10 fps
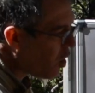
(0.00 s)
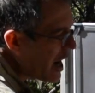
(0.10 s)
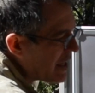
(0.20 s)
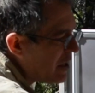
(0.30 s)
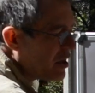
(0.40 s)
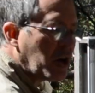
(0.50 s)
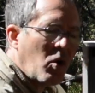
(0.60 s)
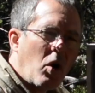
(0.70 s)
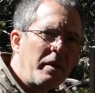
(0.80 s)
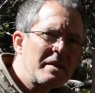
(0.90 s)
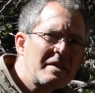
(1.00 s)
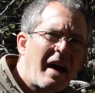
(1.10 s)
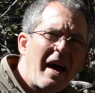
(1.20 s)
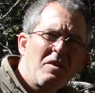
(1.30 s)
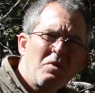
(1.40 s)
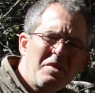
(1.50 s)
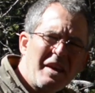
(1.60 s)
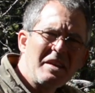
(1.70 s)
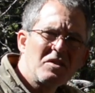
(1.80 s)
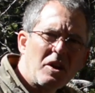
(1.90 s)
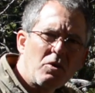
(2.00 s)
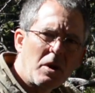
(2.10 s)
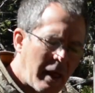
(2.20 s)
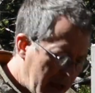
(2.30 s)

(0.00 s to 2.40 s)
Why did it go on the side with things that are